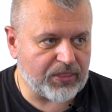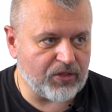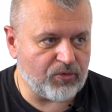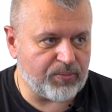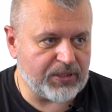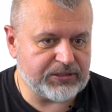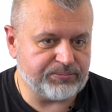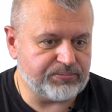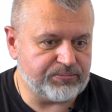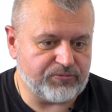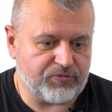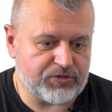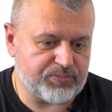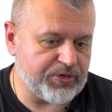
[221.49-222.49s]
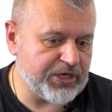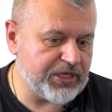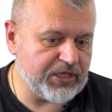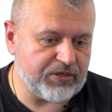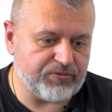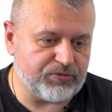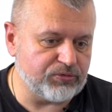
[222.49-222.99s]
Nobody was
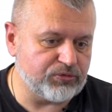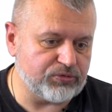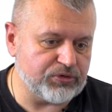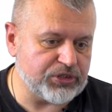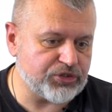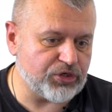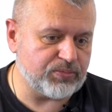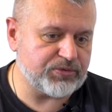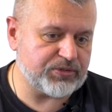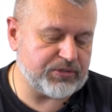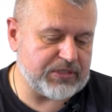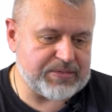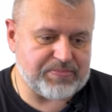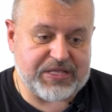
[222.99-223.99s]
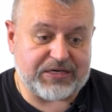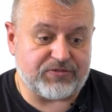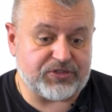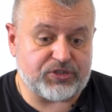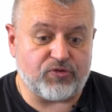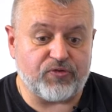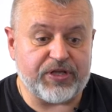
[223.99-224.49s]
bringing food to the shops. There
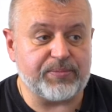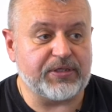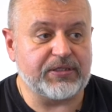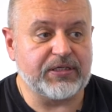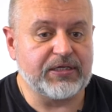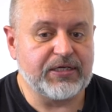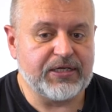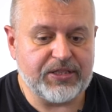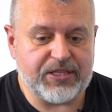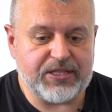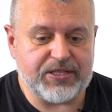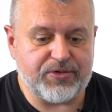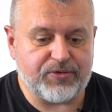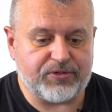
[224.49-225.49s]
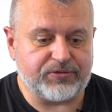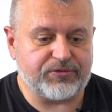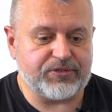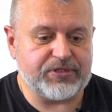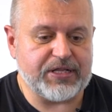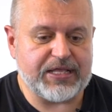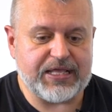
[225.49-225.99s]
was no you could
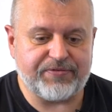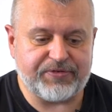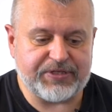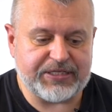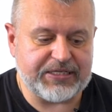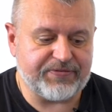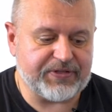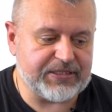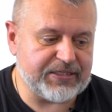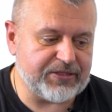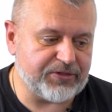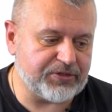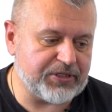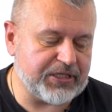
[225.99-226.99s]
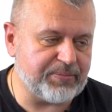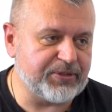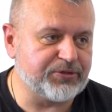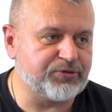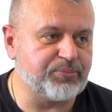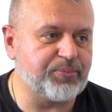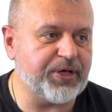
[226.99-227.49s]
even not
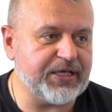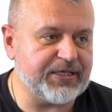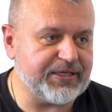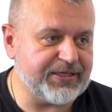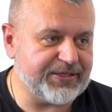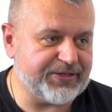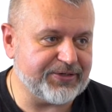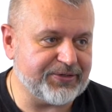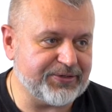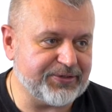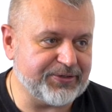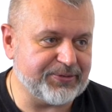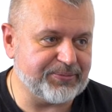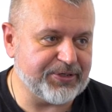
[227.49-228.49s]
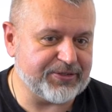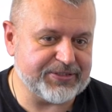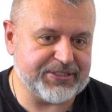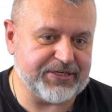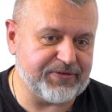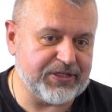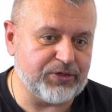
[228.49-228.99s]
able to pay
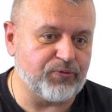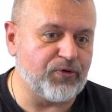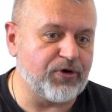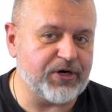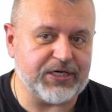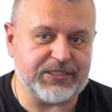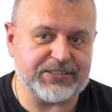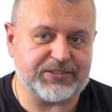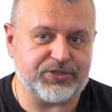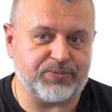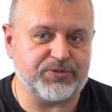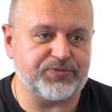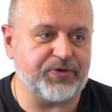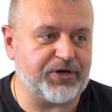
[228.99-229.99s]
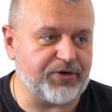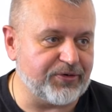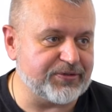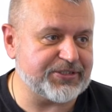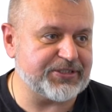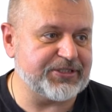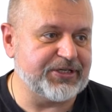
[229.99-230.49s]
because there were no workers, shops were
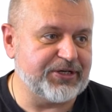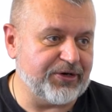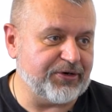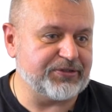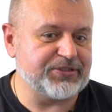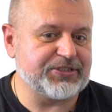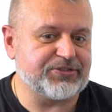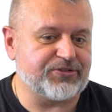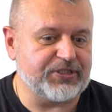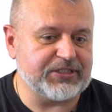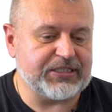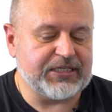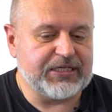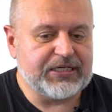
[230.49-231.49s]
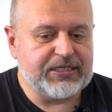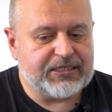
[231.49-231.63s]
closed or destroyed.